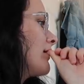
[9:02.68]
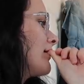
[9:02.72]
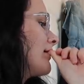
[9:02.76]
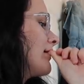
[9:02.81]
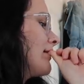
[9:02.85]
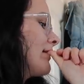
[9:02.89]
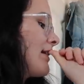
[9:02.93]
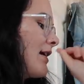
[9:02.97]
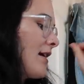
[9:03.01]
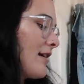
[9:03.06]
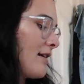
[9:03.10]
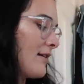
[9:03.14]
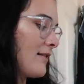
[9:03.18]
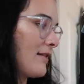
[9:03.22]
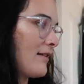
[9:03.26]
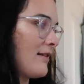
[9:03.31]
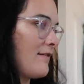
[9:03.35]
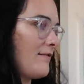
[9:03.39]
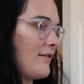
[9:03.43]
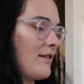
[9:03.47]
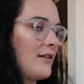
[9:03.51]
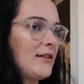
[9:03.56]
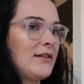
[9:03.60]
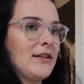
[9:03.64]
Sick,
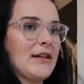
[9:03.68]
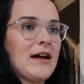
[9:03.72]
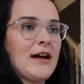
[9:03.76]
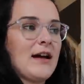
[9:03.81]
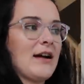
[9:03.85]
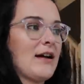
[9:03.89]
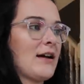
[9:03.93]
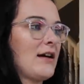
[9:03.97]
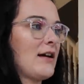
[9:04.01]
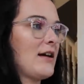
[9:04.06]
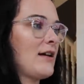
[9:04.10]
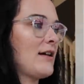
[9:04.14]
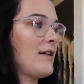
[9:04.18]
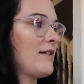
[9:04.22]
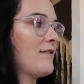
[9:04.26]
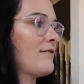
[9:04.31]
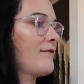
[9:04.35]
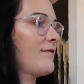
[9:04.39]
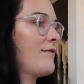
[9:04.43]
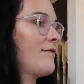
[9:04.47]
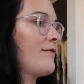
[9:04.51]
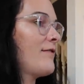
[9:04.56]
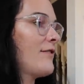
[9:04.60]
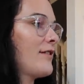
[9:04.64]
they've gone
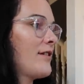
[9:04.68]
live.